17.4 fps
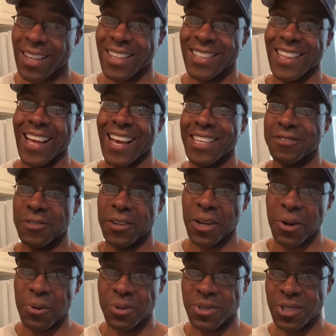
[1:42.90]
The last
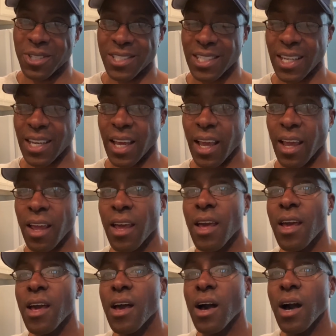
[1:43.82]
video was on Sunday.
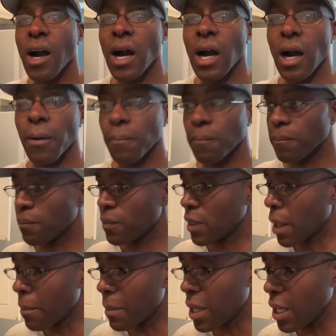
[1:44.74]
Um,
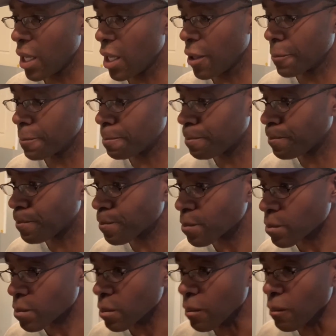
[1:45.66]
let me,
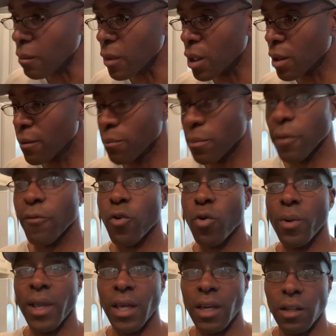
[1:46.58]
before
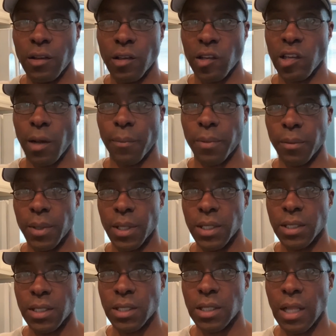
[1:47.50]
we get into
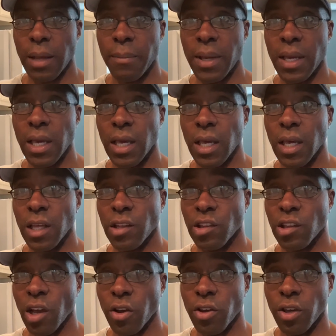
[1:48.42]
supplements, let me
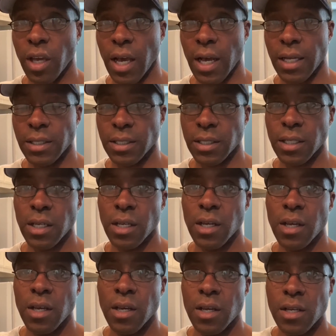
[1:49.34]
tell you guys
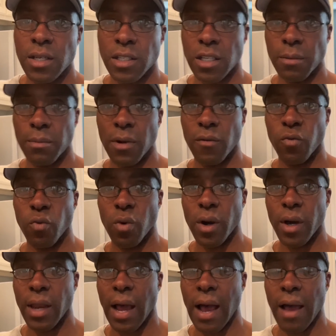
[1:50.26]
some of
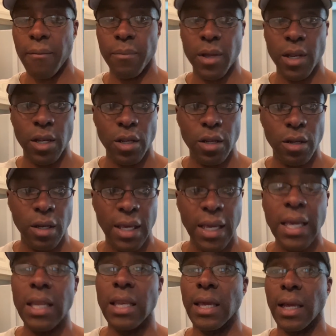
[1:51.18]
what I've been
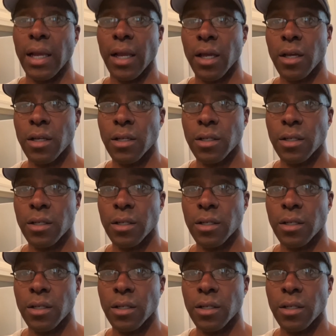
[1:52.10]
eating